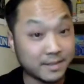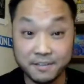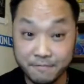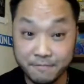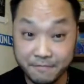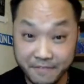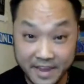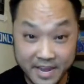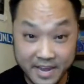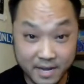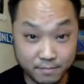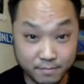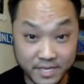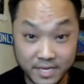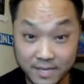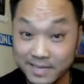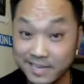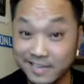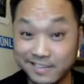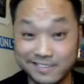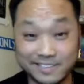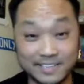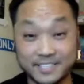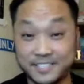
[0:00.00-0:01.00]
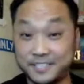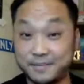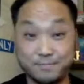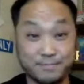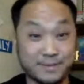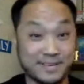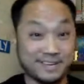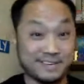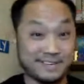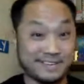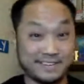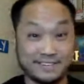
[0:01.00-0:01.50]
a family, that doesn't
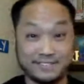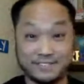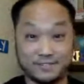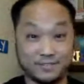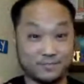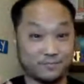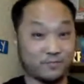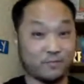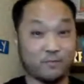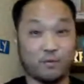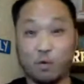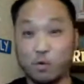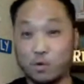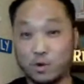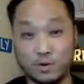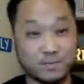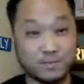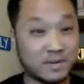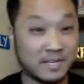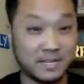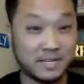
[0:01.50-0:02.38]
mean it 4